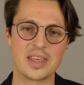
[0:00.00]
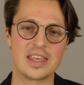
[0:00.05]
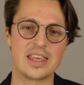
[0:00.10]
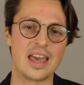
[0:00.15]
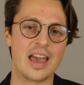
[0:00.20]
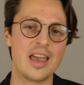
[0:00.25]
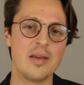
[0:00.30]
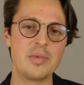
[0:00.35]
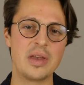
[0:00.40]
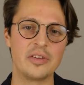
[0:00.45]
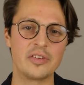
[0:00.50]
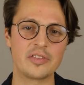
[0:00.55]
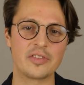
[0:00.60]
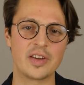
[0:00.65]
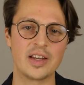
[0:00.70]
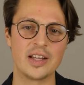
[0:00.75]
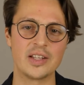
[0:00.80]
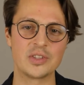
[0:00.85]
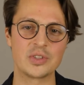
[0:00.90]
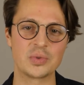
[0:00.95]
gaming
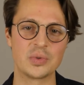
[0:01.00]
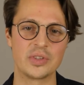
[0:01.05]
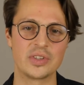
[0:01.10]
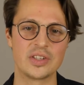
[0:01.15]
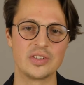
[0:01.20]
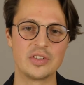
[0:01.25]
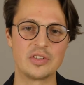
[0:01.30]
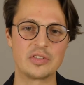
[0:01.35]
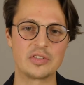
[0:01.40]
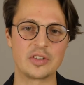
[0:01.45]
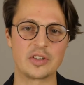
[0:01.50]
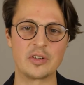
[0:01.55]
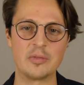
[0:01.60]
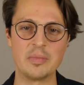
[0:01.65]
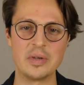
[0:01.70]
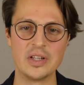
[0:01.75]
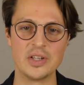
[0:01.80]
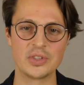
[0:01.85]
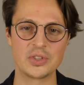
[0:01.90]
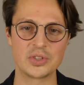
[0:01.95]
fans within the Foreign
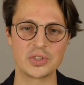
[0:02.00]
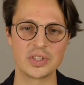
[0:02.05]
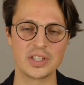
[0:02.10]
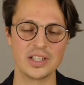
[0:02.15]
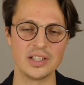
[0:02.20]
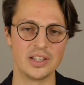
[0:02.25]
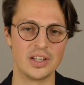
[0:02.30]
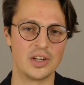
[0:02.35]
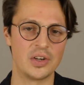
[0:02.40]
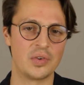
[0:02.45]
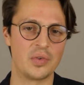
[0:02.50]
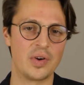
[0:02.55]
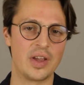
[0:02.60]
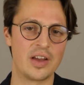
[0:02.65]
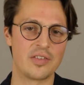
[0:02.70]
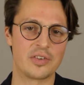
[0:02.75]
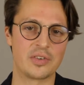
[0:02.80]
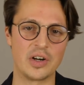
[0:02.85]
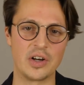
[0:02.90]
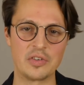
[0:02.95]
Ministry. We
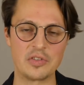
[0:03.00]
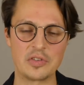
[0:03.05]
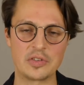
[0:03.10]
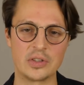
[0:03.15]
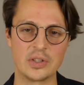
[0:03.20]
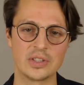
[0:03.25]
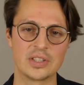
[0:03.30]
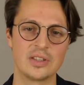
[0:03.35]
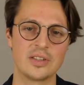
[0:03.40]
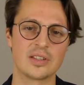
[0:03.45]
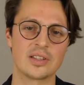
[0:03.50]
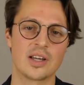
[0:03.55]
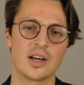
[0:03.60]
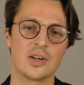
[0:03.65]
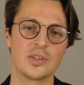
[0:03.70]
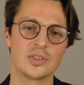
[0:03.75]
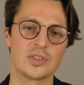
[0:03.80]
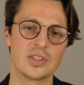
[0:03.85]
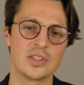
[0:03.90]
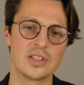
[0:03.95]
have around
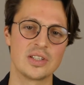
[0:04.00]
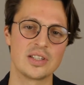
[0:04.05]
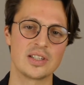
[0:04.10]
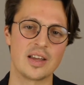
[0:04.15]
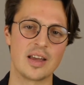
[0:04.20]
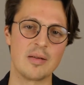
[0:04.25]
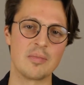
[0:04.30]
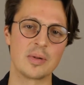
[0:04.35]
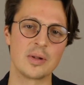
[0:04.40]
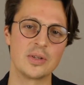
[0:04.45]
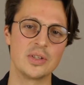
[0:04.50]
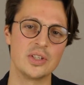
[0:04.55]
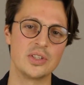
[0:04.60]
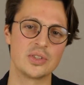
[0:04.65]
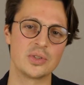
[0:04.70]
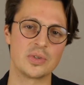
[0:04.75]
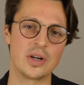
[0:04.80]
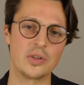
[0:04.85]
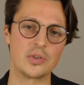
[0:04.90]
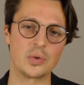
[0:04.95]
14,000
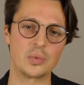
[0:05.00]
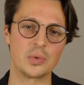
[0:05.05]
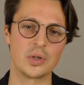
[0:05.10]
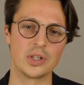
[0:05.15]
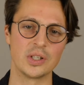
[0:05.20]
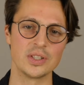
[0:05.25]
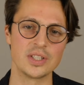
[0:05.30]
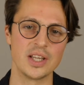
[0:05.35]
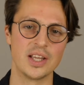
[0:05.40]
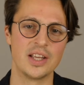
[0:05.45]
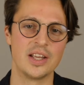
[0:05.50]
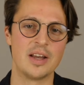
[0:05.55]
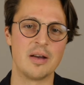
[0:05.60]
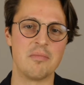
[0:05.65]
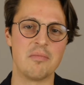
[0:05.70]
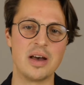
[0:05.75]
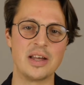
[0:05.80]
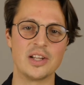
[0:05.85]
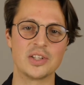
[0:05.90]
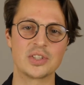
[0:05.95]
employees around the world,
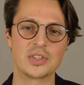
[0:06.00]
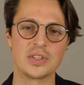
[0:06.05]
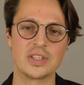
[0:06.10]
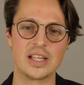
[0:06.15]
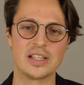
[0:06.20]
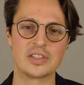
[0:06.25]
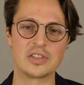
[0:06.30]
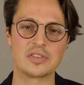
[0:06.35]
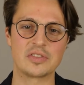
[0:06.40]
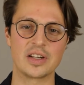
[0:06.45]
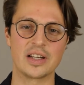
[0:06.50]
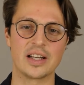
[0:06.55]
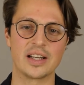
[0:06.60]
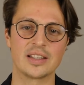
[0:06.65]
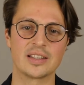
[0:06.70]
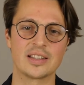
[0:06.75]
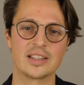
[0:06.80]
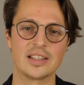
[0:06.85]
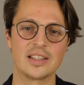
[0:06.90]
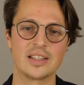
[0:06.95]
managed to identify,
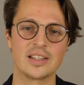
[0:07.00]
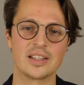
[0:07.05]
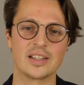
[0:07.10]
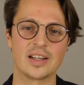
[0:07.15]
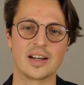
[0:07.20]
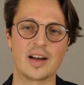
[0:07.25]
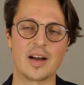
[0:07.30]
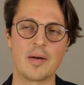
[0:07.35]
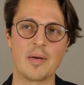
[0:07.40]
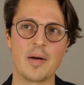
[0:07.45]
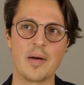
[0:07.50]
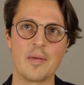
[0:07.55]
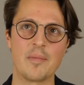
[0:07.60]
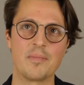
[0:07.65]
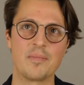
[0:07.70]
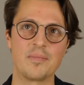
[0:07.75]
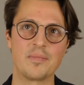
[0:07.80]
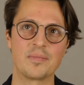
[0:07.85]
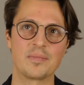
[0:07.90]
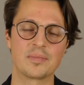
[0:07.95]
I think,
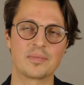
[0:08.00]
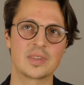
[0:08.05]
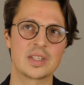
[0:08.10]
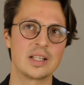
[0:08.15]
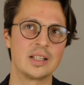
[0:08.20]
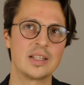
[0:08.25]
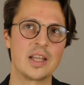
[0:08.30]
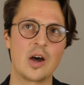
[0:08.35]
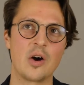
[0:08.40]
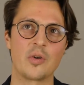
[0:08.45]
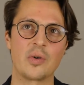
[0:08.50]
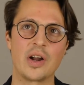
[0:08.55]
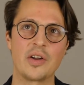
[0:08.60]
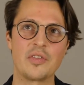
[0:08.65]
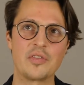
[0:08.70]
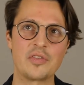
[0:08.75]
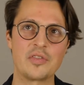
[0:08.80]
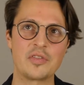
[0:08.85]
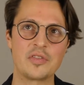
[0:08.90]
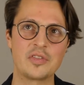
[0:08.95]
till now
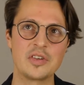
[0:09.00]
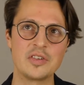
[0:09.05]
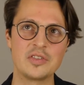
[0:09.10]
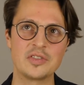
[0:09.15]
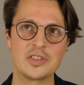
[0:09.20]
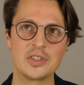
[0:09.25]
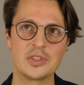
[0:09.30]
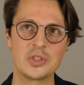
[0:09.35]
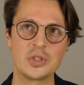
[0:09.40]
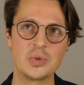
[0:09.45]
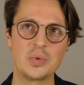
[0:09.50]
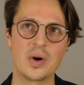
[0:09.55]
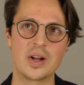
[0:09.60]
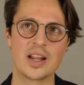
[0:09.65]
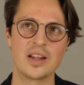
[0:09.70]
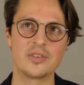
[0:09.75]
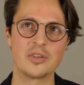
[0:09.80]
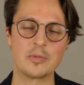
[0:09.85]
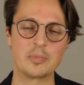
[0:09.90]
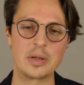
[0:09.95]
around 50 to
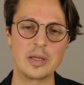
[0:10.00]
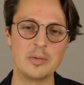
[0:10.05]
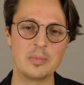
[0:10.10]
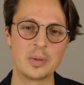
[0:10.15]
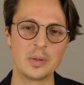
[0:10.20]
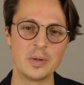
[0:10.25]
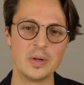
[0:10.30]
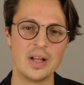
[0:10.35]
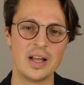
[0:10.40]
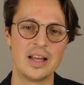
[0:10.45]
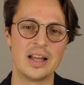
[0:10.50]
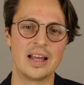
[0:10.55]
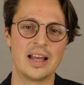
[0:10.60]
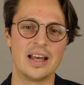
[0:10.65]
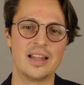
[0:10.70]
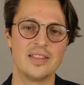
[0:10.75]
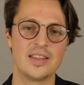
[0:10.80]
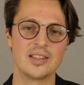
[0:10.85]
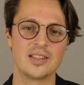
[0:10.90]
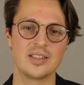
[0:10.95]
100 people.
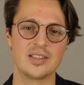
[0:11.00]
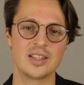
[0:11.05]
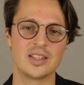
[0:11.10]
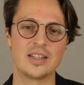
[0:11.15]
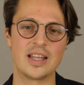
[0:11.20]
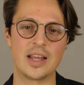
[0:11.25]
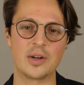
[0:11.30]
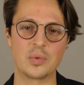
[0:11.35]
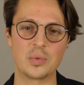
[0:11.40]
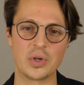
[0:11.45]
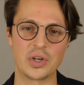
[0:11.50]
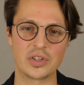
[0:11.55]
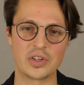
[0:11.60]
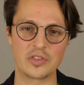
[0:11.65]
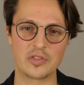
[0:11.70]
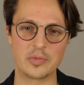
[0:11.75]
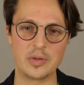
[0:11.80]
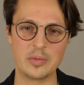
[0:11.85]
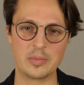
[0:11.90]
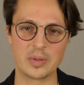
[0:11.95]
And this is a network
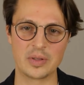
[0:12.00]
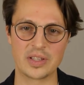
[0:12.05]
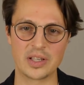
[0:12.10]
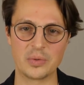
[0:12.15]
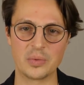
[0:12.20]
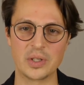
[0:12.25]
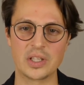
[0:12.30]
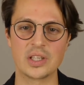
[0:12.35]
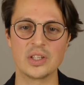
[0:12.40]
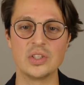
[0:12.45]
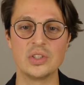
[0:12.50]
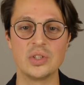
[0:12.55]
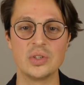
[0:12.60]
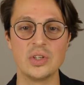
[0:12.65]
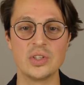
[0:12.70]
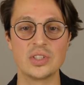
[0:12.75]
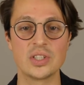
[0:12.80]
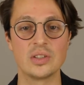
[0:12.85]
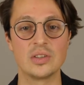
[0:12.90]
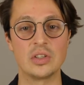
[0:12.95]
of people that we can
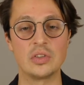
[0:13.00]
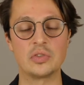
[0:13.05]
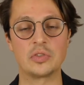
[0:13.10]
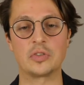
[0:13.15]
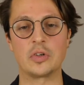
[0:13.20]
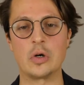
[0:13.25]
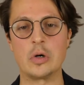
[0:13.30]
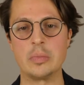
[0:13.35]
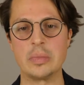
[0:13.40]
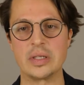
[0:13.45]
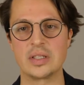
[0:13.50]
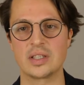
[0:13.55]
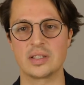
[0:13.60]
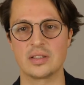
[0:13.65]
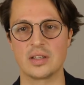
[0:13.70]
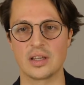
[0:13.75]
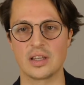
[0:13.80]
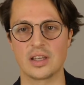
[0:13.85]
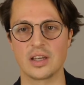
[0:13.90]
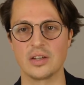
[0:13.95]
use in these formats.
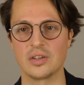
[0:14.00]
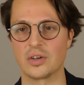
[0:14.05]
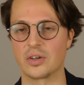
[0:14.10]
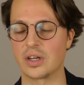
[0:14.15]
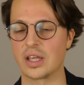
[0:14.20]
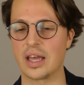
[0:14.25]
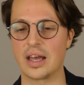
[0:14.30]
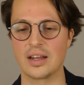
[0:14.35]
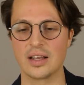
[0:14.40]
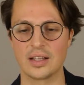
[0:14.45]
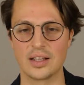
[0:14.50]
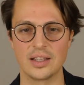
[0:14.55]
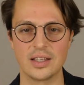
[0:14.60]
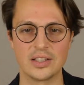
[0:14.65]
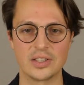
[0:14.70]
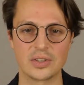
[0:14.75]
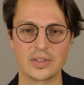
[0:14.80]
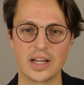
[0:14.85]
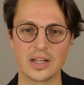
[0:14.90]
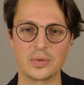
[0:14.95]
They can organically
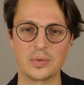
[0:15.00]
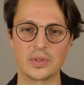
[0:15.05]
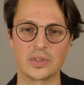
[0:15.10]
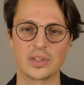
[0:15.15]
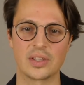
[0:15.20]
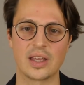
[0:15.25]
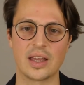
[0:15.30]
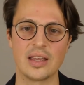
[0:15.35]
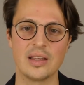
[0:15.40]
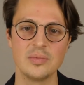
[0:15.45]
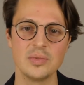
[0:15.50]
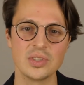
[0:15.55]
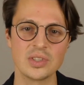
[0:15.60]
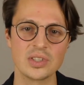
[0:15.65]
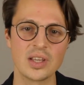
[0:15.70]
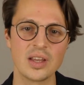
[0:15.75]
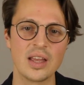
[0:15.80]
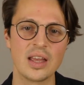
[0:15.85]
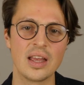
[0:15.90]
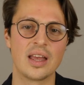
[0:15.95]
interact with games.